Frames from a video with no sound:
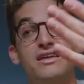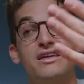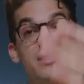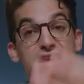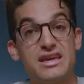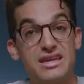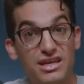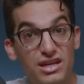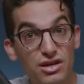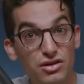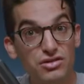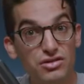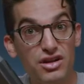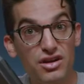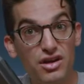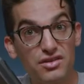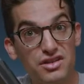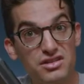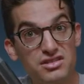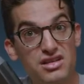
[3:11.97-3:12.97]
They killed
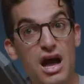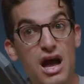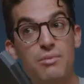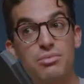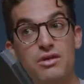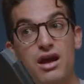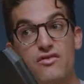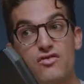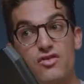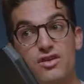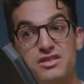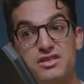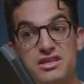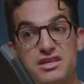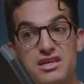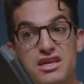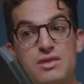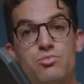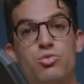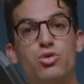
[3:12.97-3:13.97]
it on the top cover and the
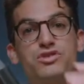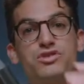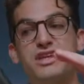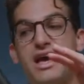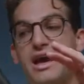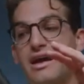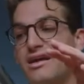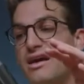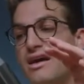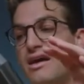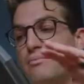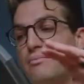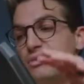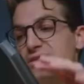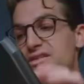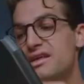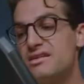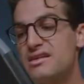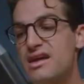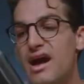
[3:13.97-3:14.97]
keyboard deck,
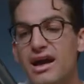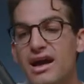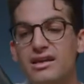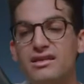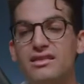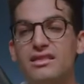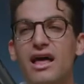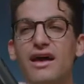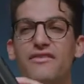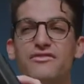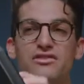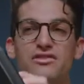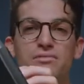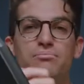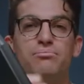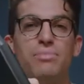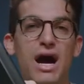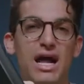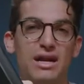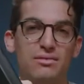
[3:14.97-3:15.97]
but then kind of left the
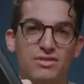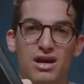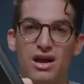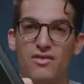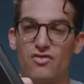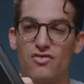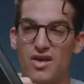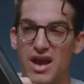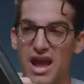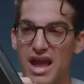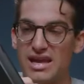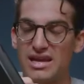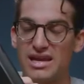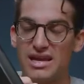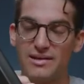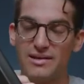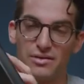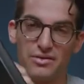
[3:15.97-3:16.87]
bottom cover hanging.